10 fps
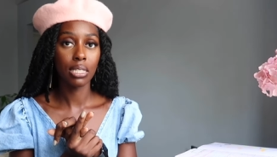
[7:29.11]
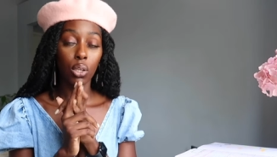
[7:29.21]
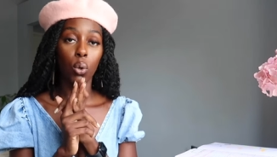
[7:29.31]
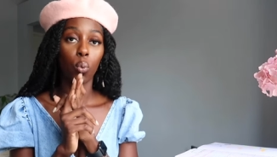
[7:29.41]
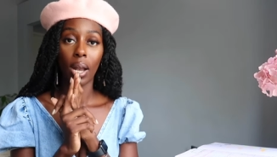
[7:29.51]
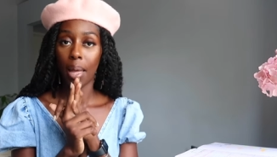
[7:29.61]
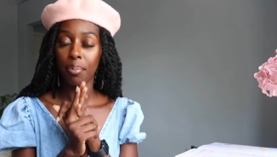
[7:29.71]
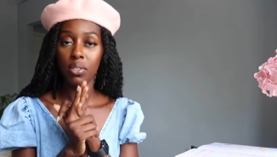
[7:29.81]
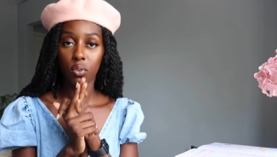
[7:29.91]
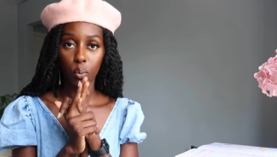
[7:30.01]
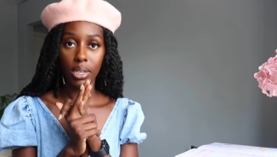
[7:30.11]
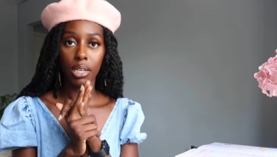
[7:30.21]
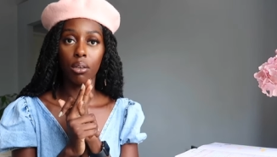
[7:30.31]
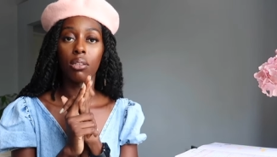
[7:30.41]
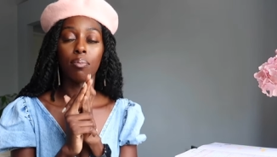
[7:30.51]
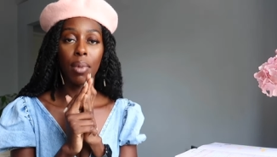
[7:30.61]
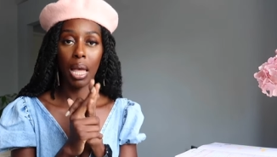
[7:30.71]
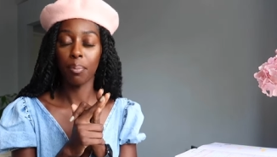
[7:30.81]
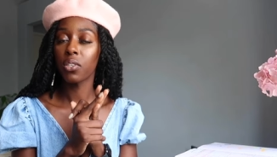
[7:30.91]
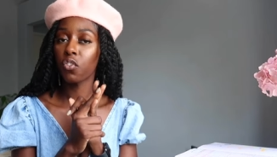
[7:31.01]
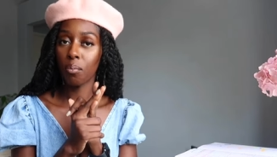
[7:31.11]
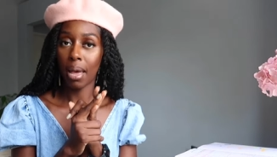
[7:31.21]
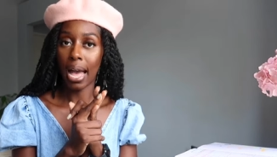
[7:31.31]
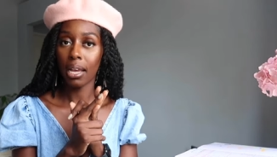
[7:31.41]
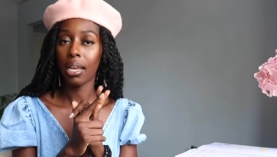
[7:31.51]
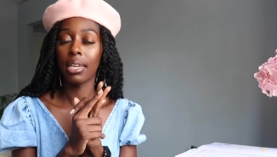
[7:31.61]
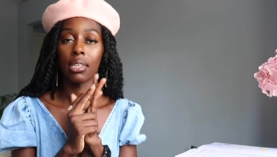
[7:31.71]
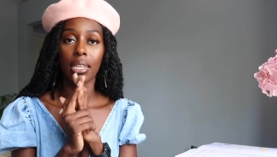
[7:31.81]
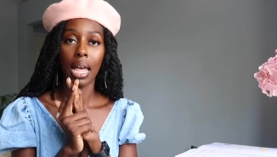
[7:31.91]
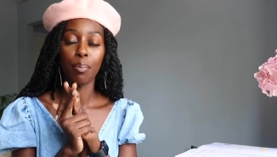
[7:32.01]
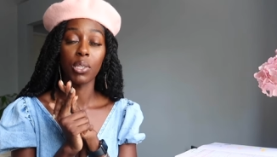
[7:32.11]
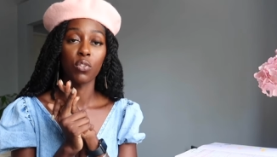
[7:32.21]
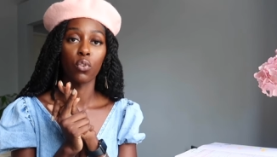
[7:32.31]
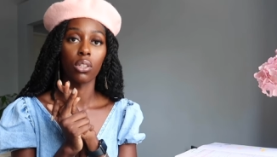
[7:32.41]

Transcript: So WAMP is for Windows, MAMP is for Mac, and LAMP is for